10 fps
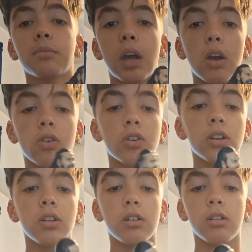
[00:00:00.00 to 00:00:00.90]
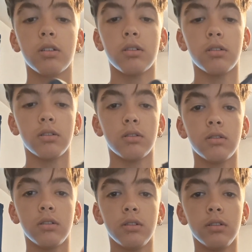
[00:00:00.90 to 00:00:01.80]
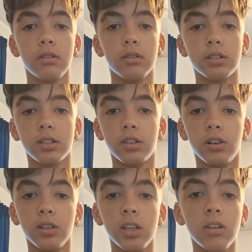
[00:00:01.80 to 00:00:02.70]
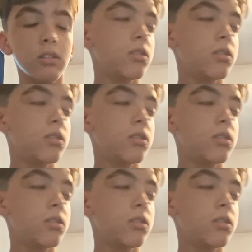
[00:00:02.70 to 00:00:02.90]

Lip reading: Matt Hardy. It's a delete.